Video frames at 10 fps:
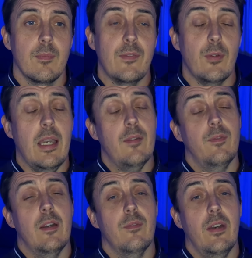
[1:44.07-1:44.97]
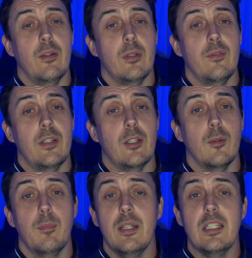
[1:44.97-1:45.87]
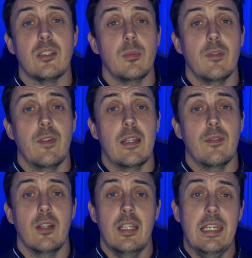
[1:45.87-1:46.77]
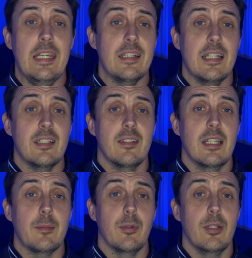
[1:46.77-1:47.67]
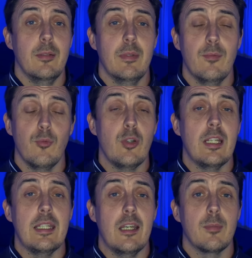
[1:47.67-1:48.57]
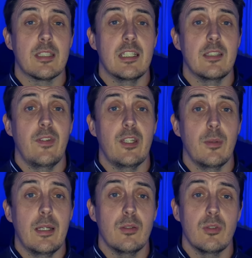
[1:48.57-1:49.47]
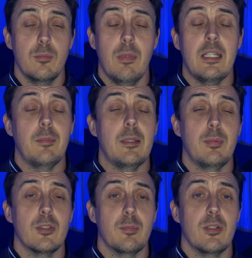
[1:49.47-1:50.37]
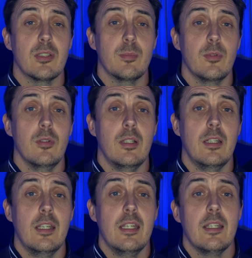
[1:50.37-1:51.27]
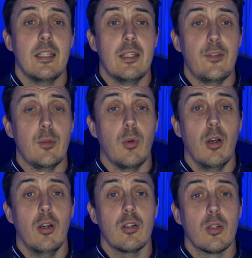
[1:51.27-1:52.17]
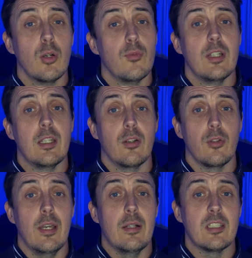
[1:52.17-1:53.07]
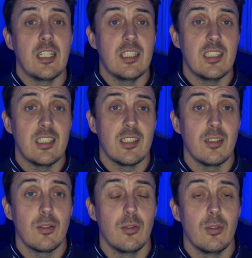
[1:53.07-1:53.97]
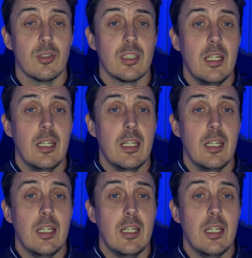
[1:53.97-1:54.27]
If you have found value in the video, please do me a favor, hit that like button. It really helps get this video out to as many people as possible. If you are currently on your LTA assistant course,